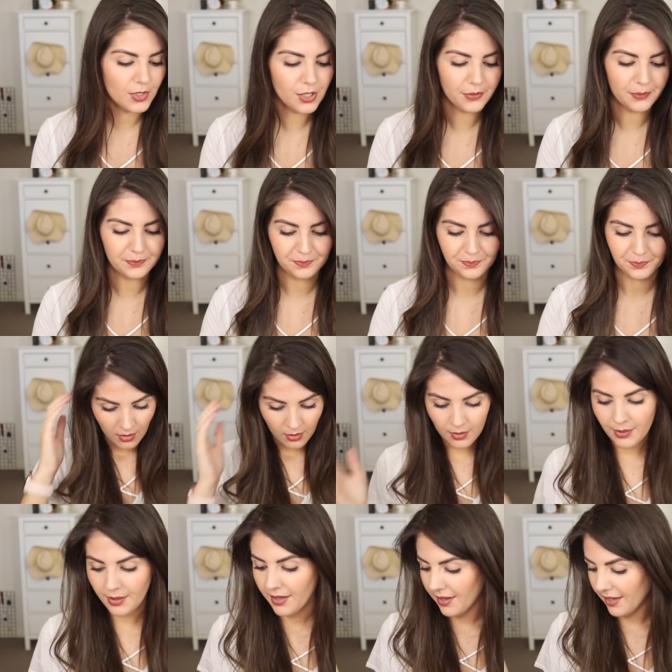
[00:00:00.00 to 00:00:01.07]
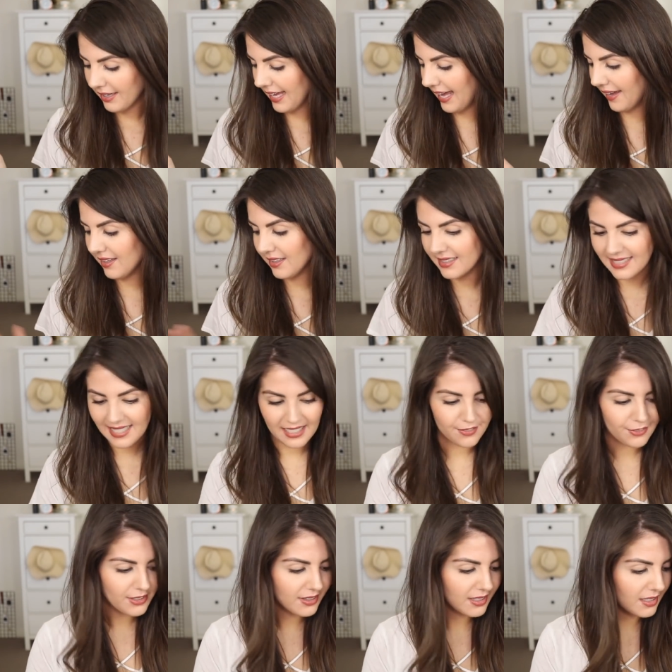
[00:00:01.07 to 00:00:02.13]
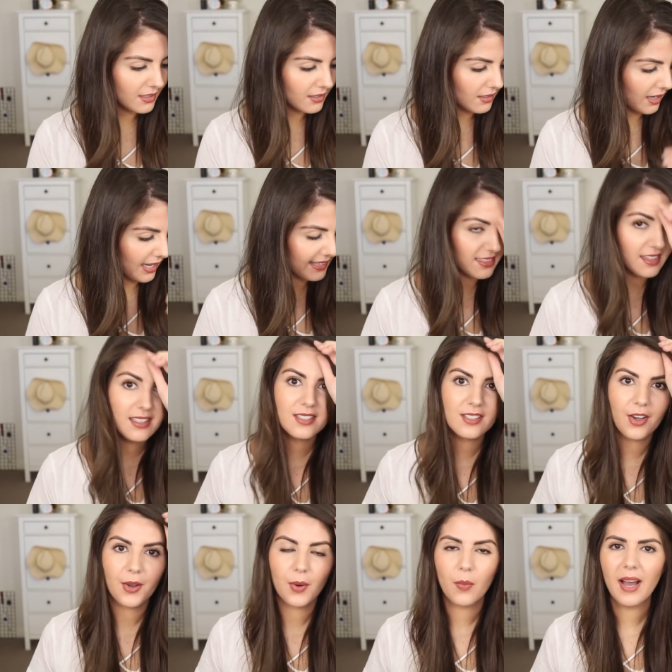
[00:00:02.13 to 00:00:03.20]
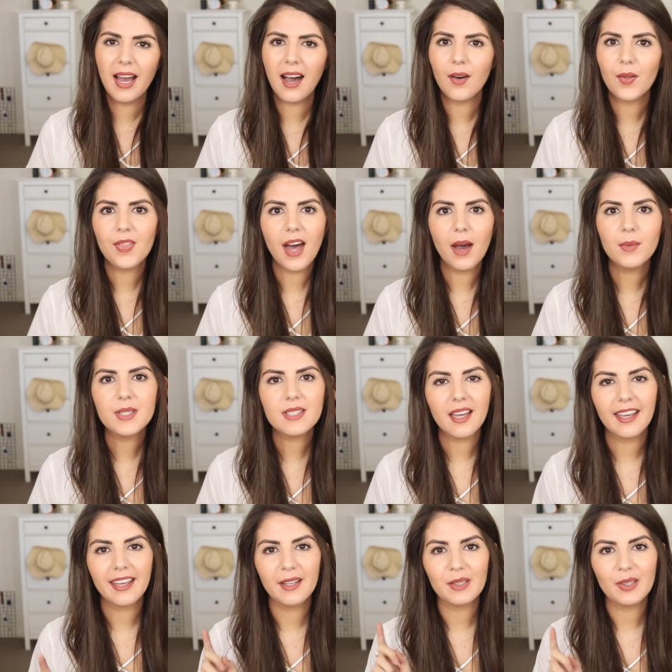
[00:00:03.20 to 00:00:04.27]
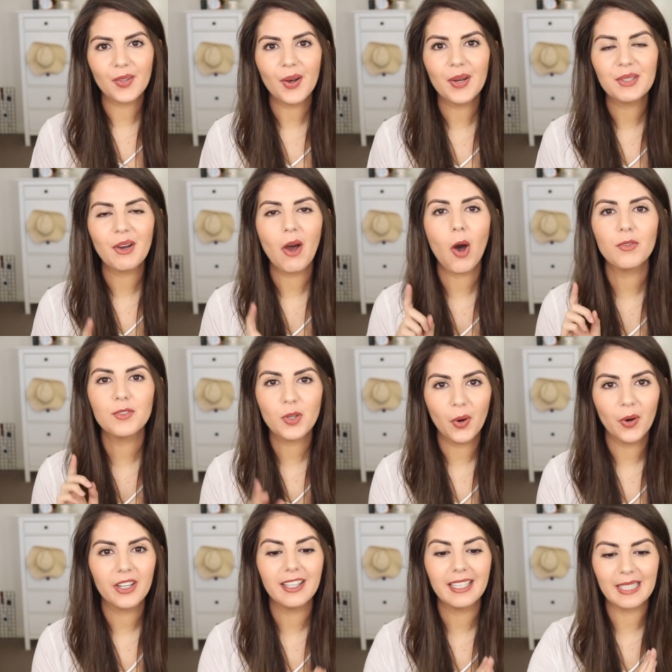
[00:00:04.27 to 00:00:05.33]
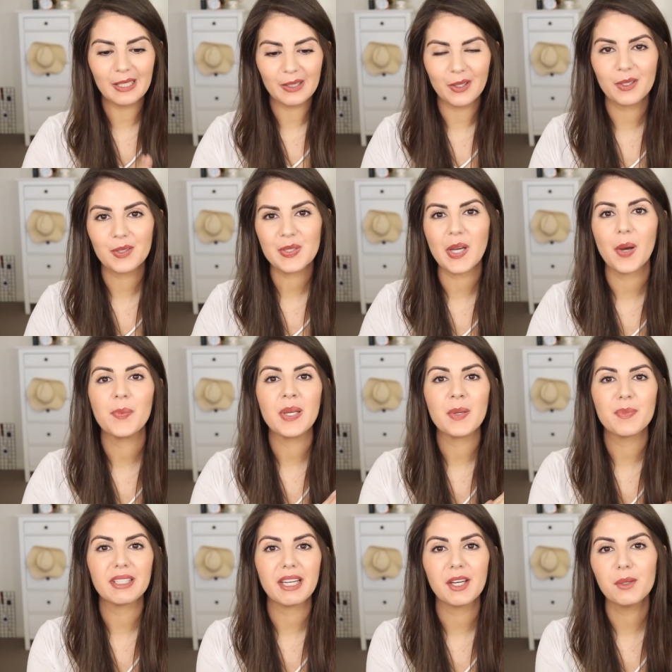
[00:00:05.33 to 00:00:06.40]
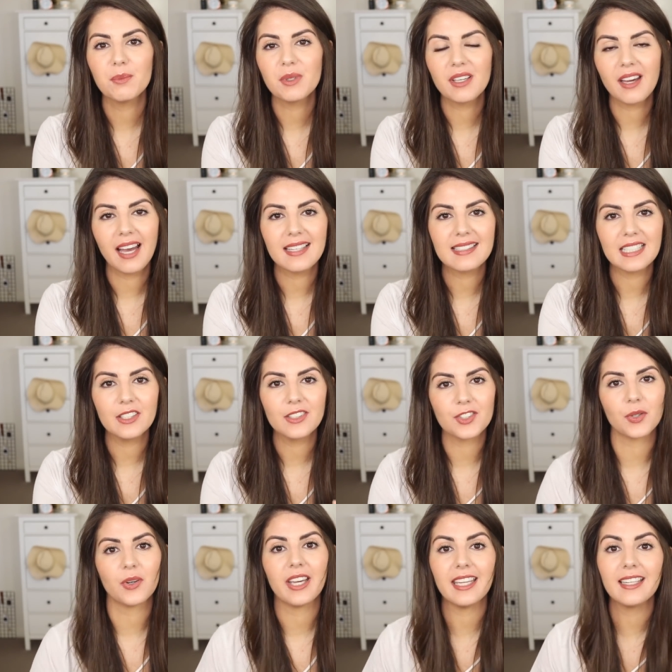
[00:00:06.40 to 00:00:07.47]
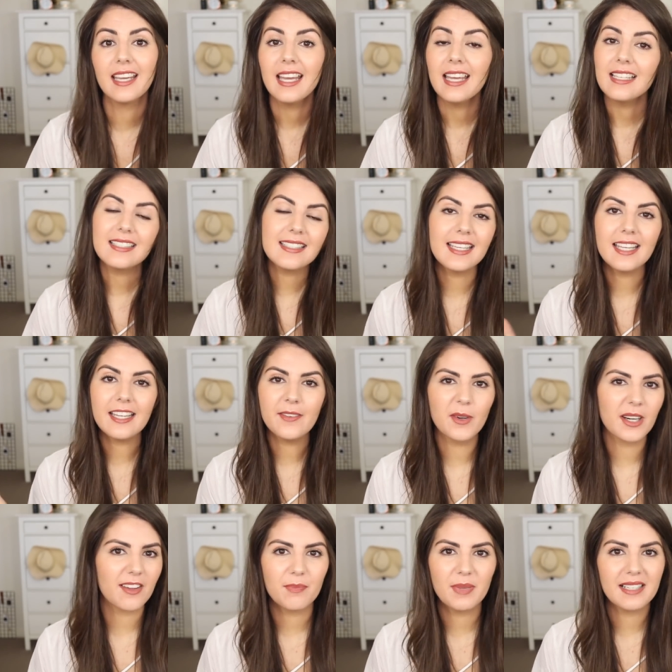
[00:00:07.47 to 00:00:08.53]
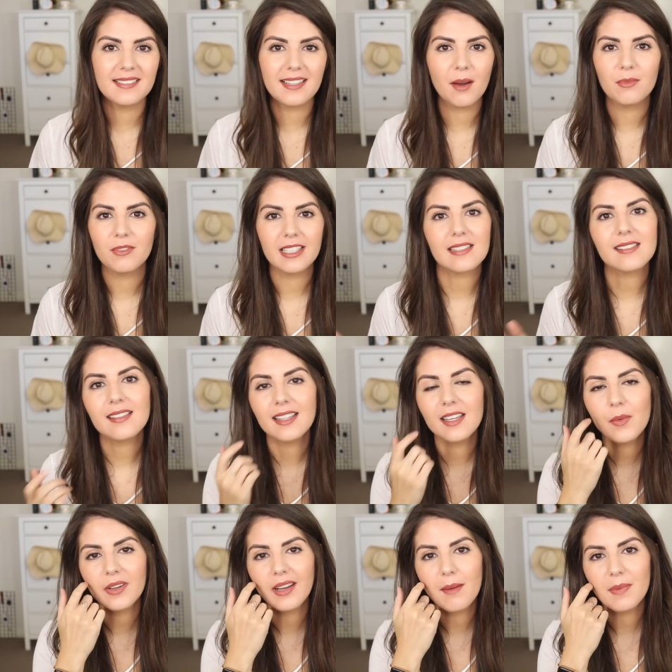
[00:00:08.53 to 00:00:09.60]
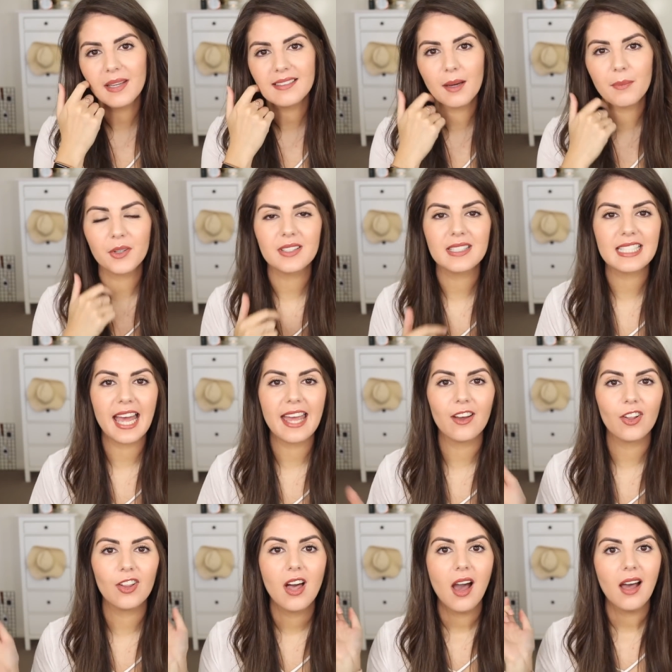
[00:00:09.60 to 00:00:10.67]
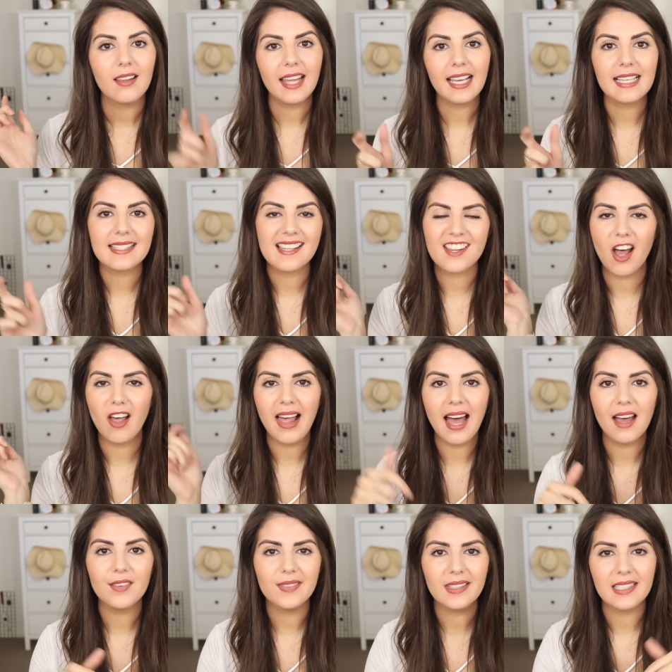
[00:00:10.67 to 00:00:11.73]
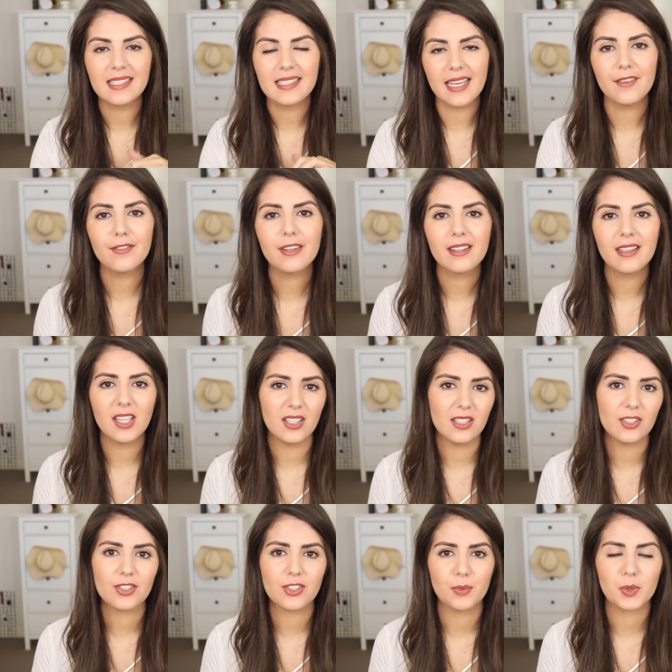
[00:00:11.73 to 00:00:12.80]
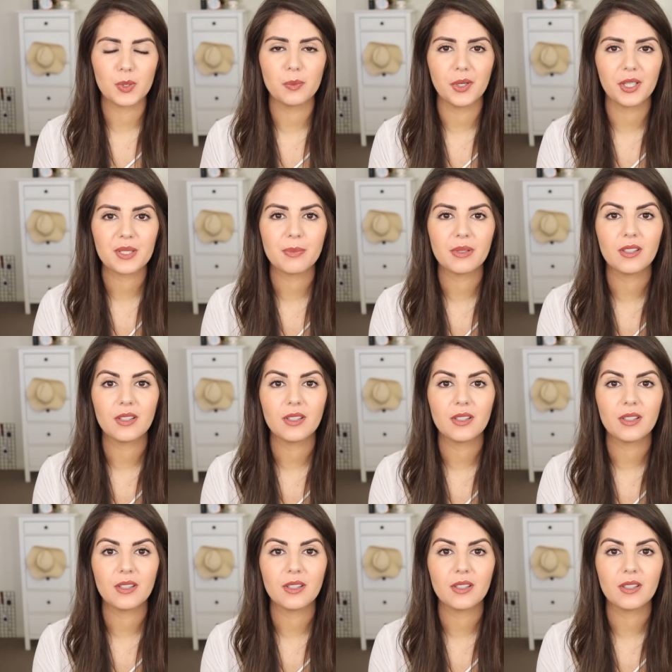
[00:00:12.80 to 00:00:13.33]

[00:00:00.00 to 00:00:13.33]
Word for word: you. Oh, okay, is that everything? I think so. Wow, that was a lot of talking and a lot of shopping, but I hope you guys enjoyed seeing what I picked up recently, what I picked up on sale. Like I said, I'll have links to everything in the description box